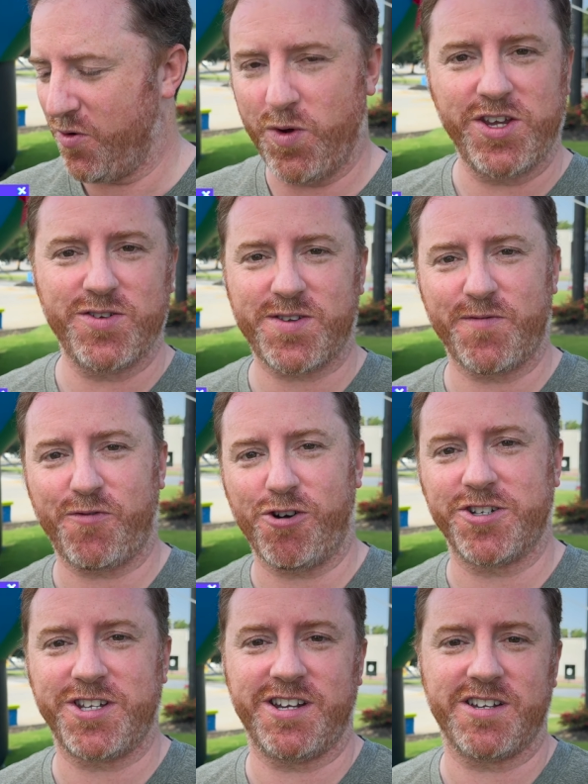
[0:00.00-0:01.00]
We use them for
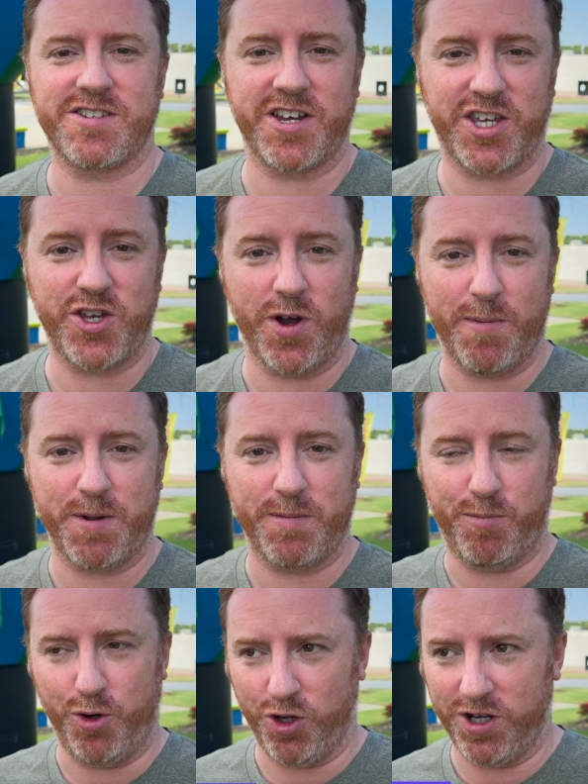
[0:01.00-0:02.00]
our DNS IQ up
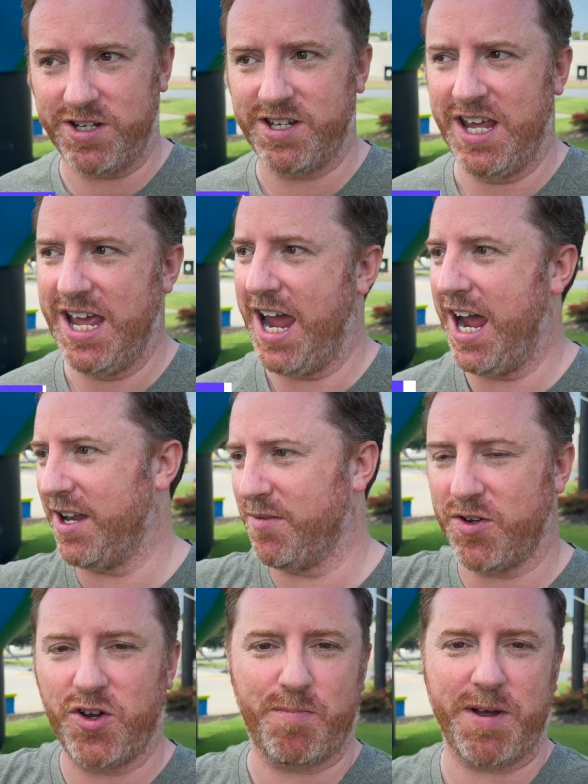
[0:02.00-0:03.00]
in Portland
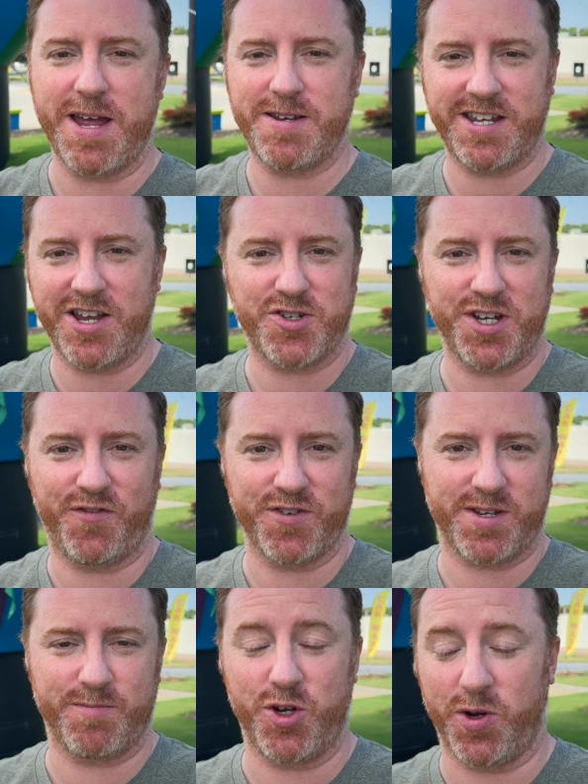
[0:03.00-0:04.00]
and potentially for
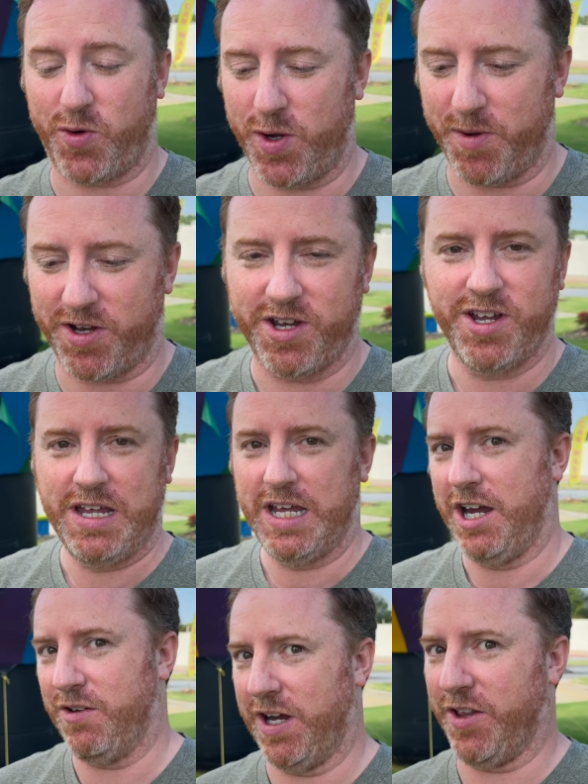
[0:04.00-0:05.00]
some new equipment
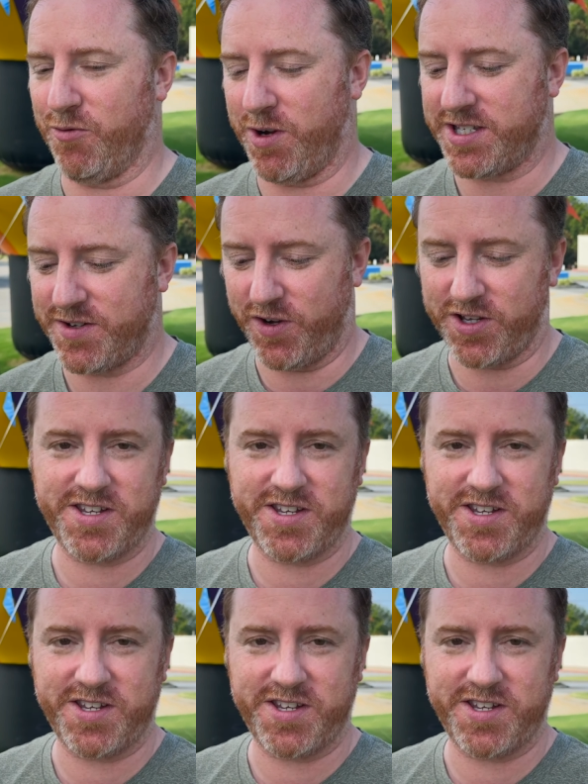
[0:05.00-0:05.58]
around the rest of our